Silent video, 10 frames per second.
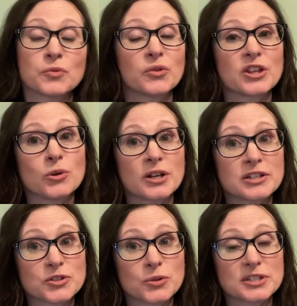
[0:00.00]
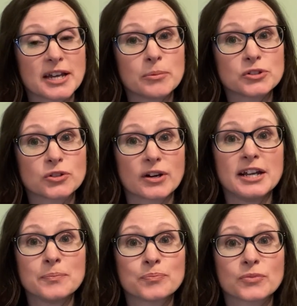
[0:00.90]
whether you want to do a double
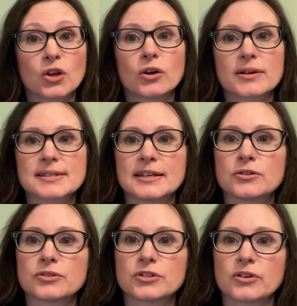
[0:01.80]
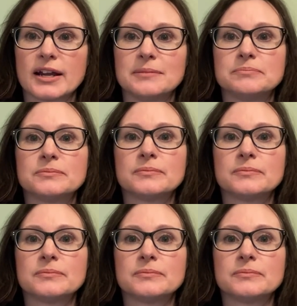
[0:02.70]
degree or a single degree.